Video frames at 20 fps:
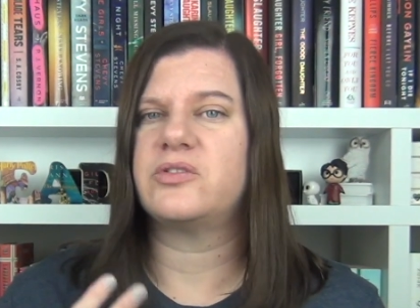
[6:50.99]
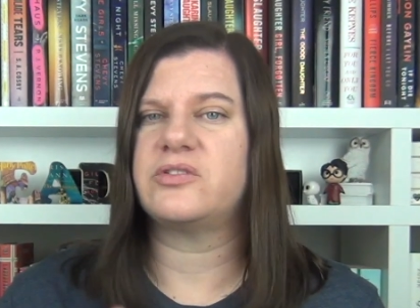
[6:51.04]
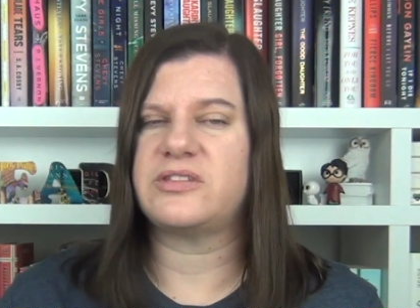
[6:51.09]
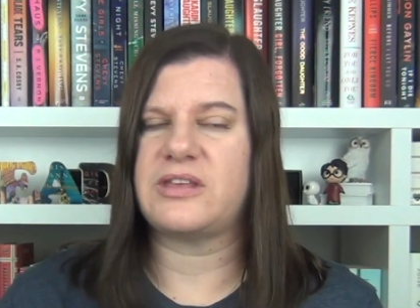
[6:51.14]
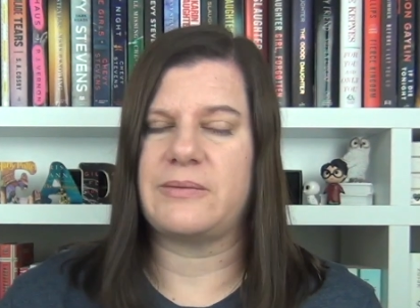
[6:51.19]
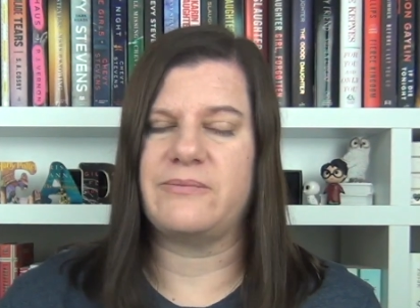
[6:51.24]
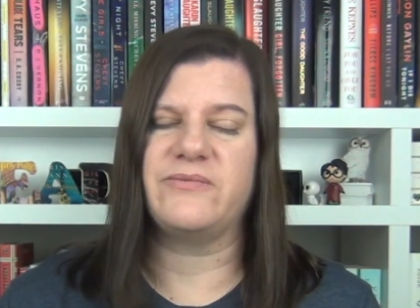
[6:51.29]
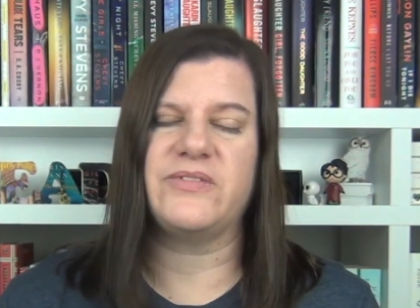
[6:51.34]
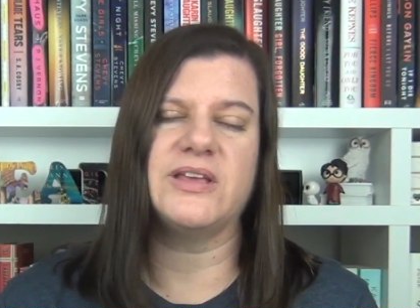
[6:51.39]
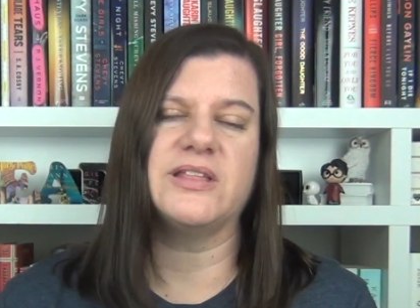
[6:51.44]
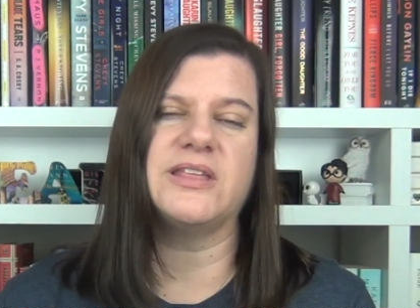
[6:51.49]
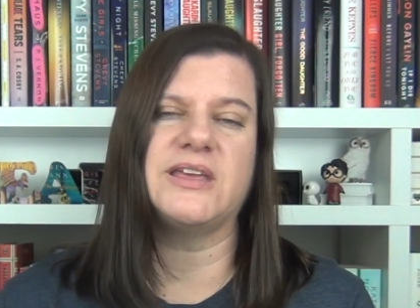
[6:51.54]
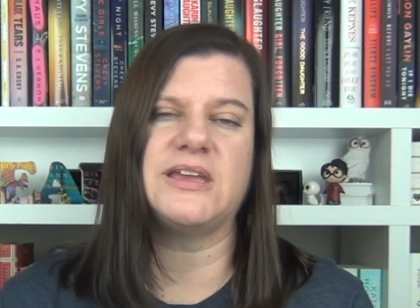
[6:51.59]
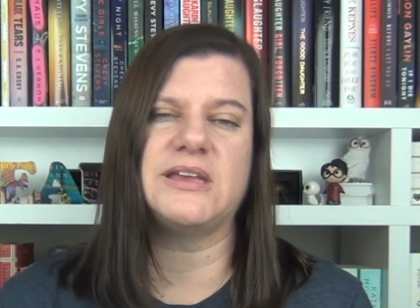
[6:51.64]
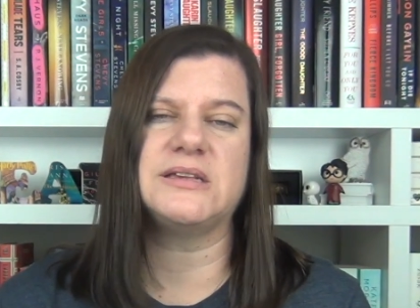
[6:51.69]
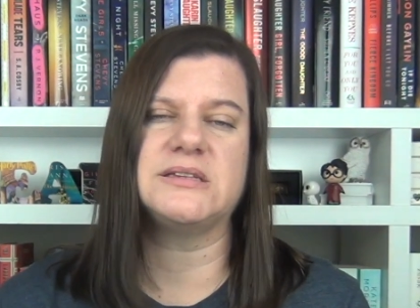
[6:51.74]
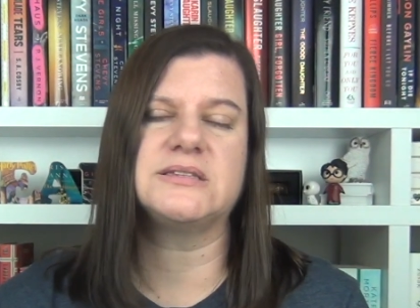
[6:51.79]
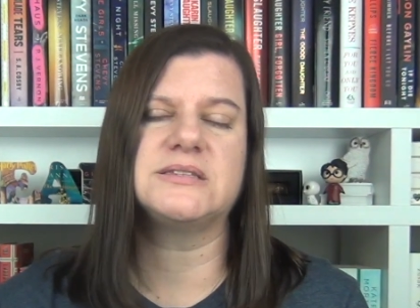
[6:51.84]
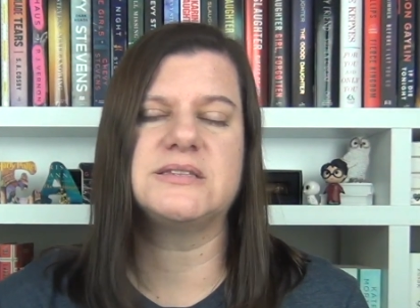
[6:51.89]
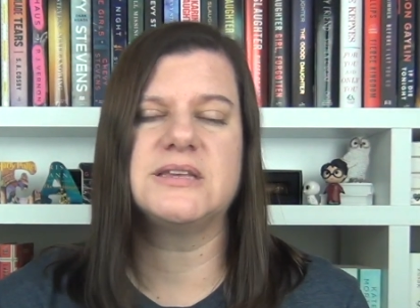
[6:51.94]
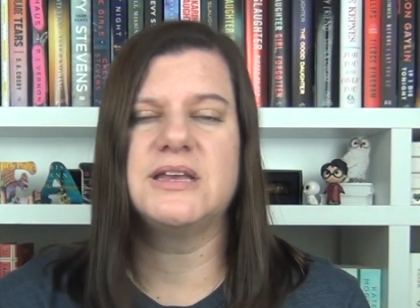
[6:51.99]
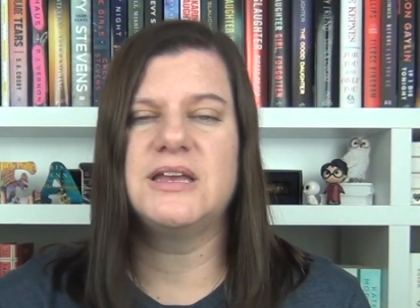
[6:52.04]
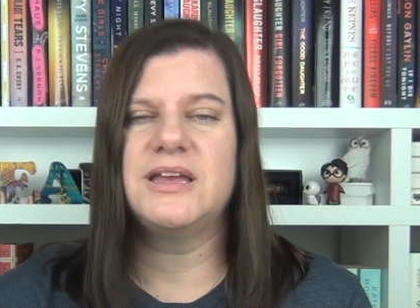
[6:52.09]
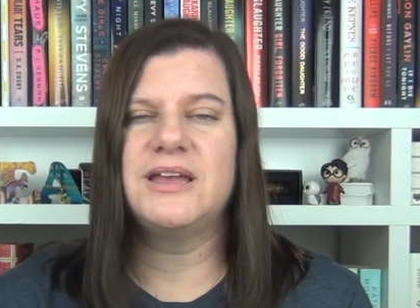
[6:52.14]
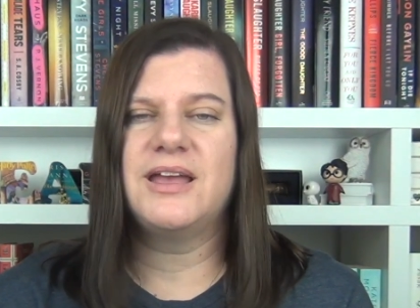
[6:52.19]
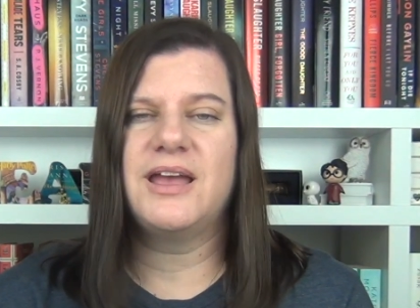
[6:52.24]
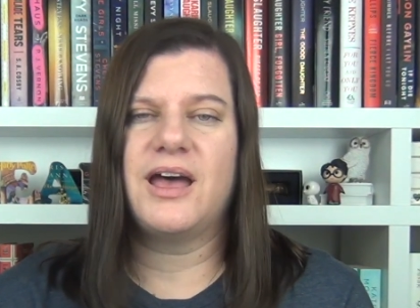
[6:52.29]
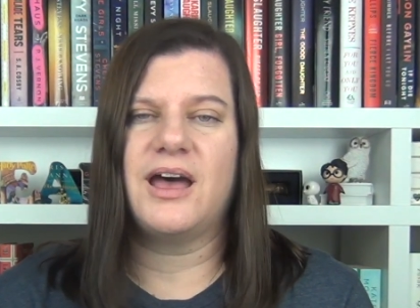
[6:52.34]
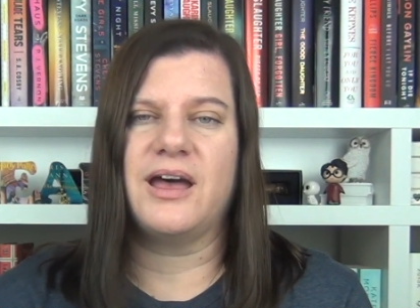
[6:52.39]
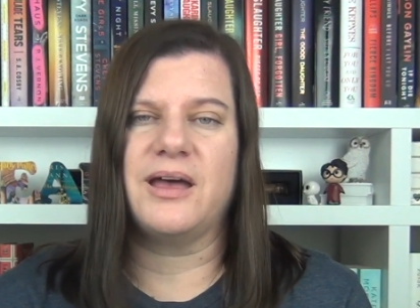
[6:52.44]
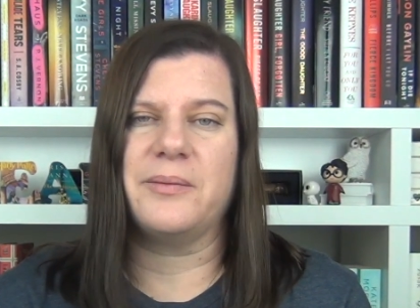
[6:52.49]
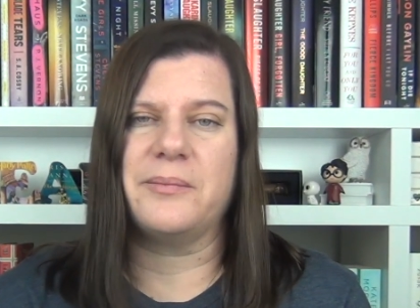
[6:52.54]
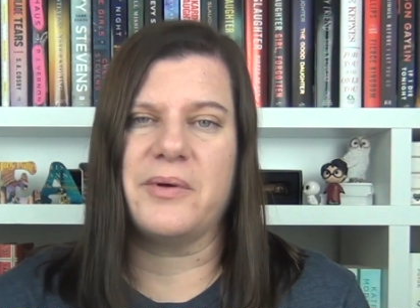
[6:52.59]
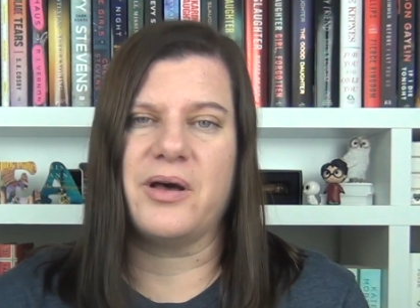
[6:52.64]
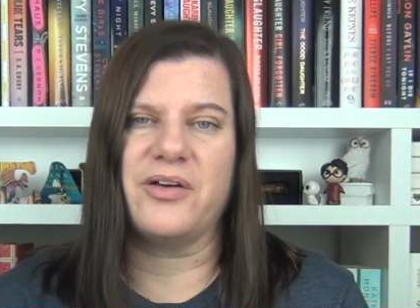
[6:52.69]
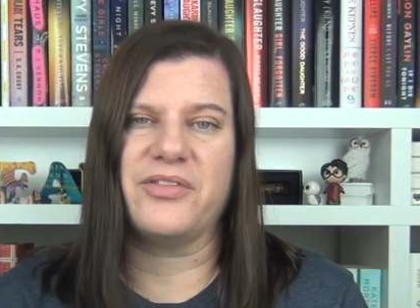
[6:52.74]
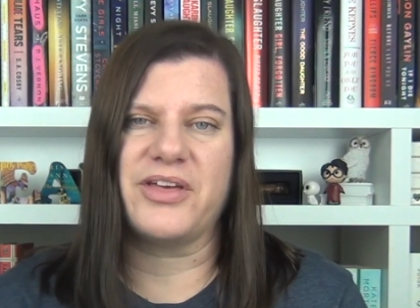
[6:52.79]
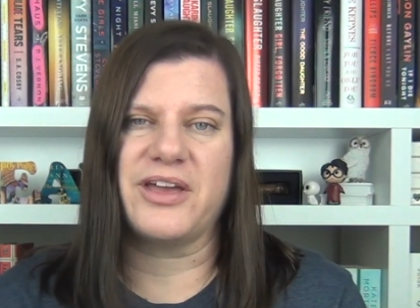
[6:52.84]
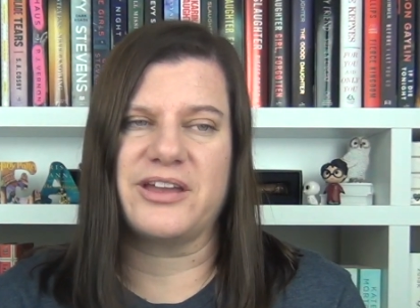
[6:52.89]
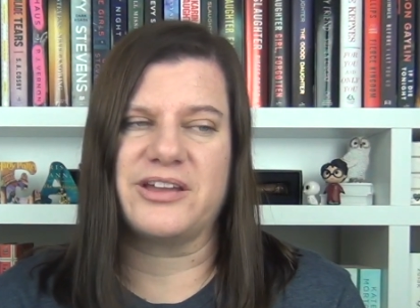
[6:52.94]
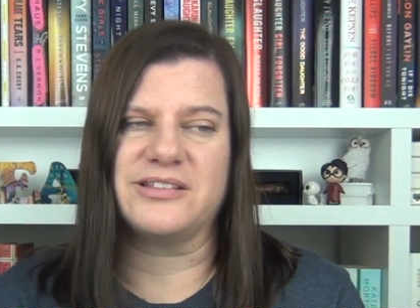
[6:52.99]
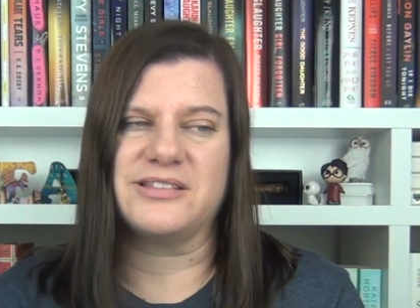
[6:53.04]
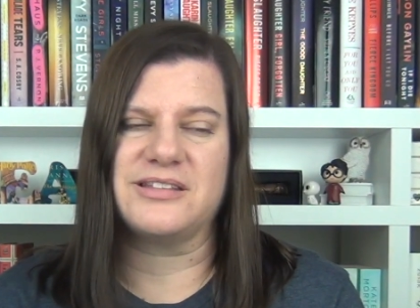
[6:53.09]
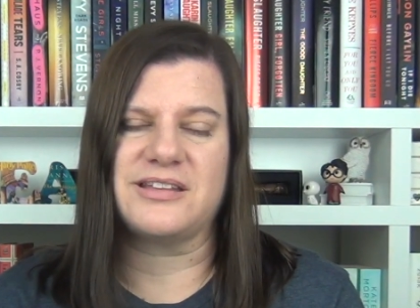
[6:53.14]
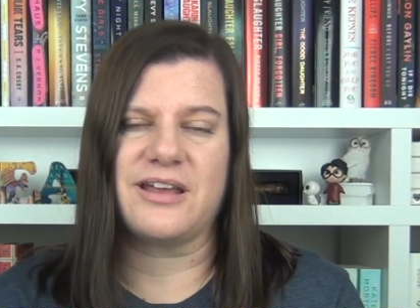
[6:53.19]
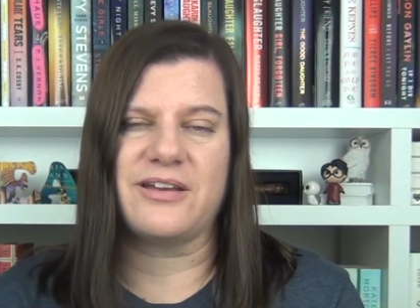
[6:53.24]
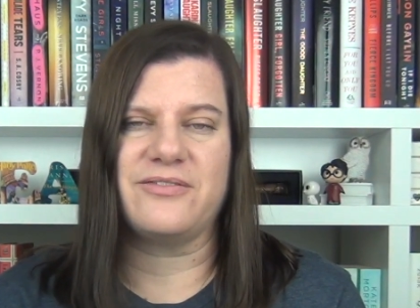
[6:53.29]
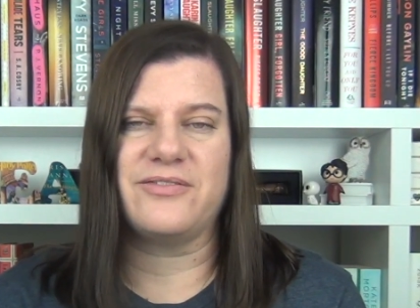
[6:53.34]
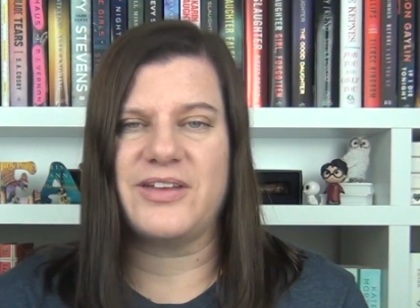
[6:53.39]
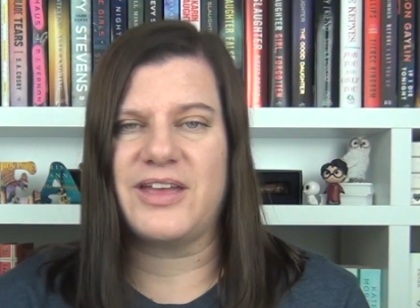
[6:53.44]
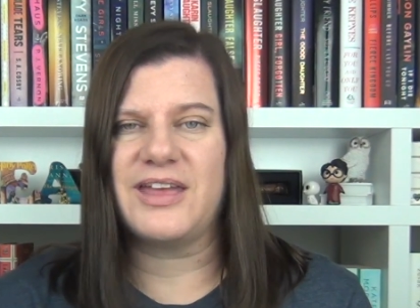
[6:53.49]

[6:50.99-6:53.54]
or same feelings, um, all that good stuff.